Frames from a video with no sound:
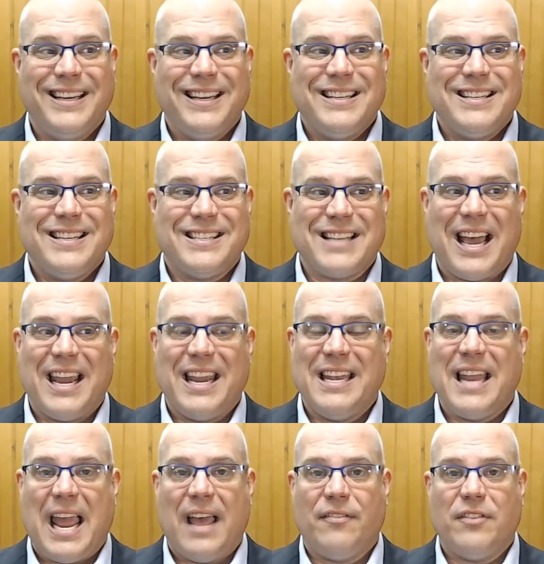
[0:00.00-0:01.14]
designed
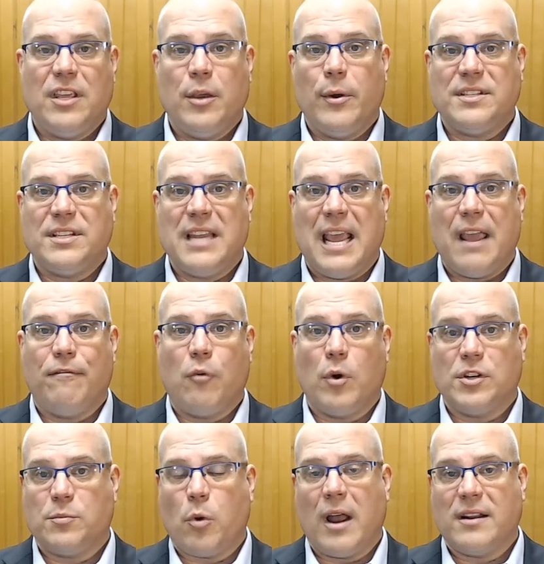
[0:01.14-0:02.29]
at the USDA Forest
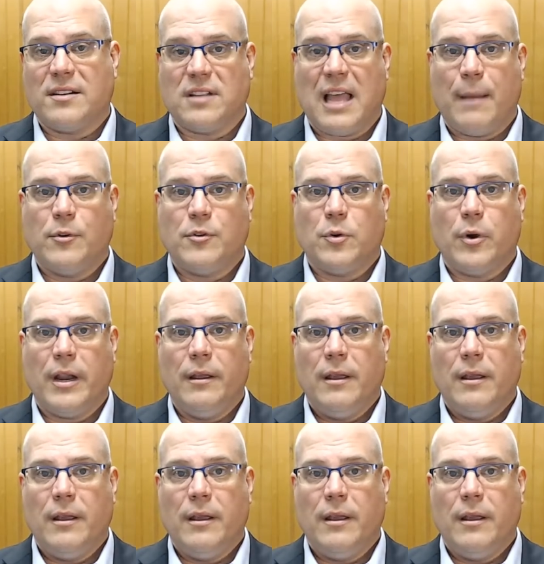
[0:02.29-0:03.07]
Products Laboratory.